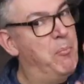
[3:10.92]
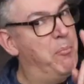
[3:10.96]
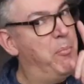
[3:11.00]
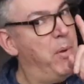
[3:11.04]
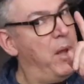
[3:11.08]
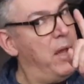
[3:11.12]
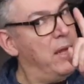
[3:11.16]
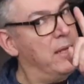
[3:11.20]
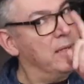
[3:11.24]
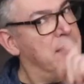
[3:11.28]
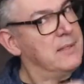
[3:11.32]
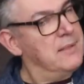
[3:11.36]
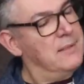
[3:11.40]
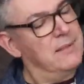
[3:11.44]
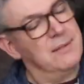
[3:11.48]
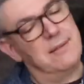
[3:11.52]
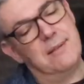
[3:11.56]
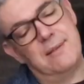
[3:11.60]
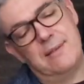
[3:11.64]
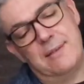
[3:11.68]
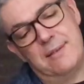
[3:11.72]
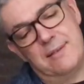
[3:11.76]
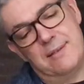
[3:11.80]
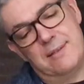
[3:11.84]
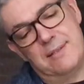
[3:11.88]
But
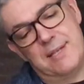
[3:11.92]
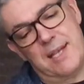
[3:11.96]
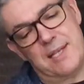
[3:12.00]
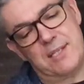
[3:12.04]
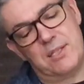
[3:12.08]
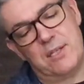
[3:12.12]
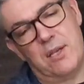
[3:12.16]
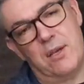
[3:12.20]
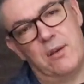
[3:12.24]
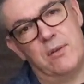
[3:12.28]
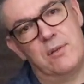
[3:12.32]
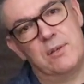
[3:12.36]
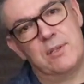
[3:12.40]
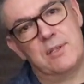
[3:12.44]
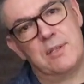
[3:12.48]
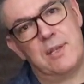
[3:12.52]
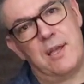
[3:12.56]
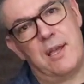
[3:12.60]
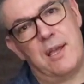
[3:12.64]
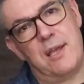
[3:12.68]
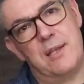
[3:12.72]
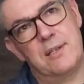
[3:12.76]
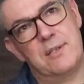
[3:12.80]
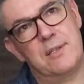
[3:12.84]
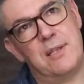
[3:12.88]
Tesco's
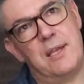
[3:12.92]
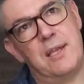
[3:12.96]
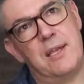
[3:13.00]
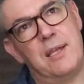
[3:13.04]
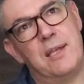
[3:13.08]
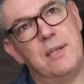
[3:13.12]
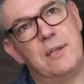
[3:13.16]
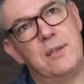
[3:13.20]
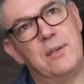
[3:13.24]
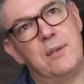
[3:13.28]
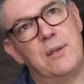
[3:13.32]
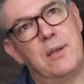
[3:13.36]
has a...